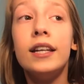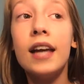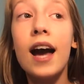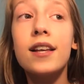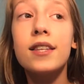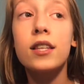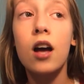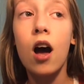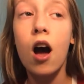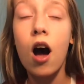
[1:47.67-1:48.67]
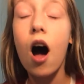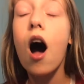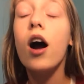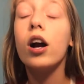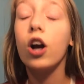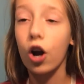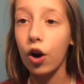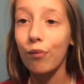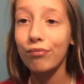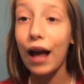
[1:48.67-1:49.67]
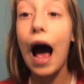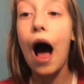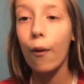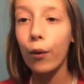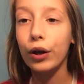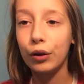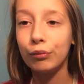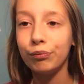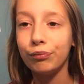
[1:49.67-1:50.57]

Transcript: Yes, girl, I will.